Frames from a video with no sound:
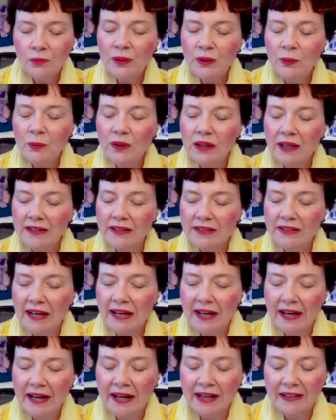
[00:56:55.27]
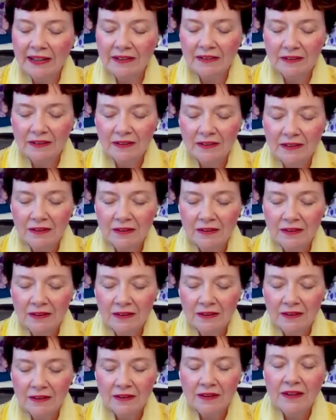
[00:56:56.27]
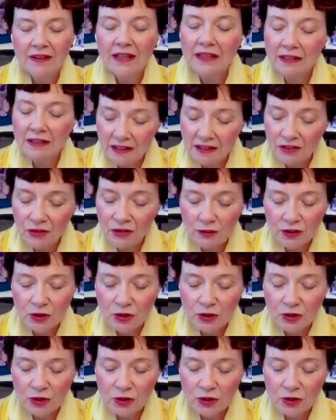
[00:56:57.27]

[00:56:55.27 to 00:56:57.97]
we would like to add, they need